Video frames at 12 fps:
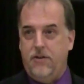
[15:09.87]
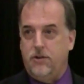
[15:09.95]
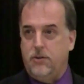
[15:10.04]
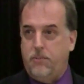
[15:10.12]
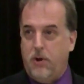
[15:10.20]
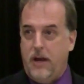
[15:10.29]

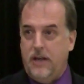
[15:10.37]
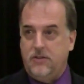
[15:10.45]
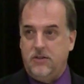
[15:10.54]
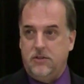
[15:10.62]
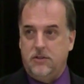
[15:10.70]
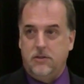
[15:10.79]

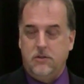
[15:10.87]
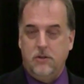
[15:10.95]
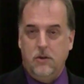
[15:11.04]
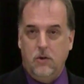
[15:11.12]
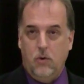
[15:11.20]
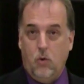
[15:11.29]
depressed
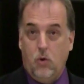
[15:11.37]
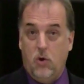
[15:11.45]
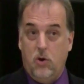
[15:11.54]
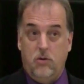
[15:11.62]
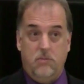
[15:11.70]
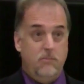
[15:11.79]

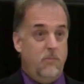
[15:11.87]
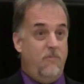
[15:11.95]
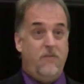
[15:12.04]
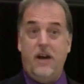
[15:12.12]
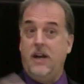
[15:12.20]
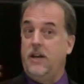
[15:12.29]
or
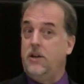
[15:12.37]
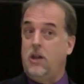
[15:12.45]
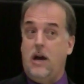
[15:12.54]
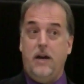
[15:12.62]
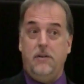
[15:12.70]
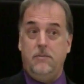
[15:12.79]
fighting a
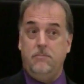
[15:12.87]
lot.